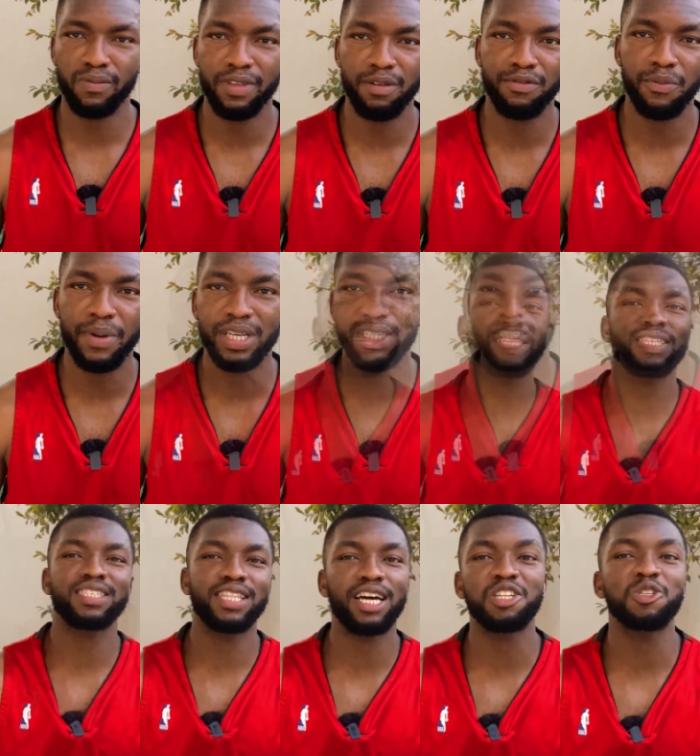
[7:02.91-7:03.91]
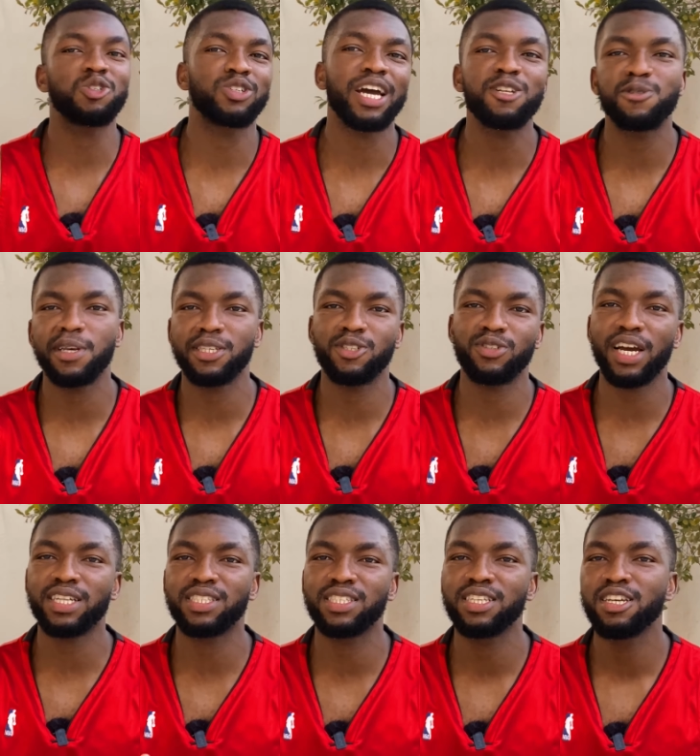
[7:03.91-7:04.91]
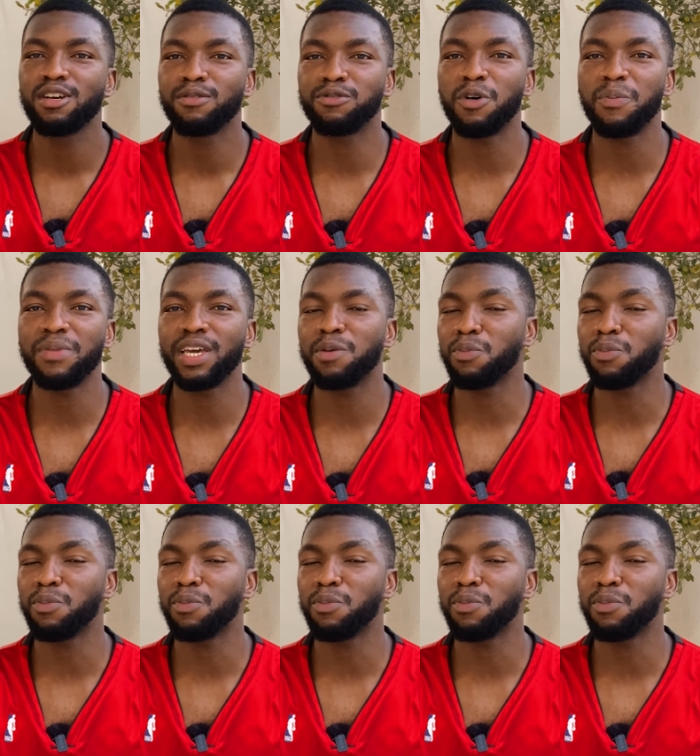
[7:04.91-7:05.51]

the information that you try to extract from me,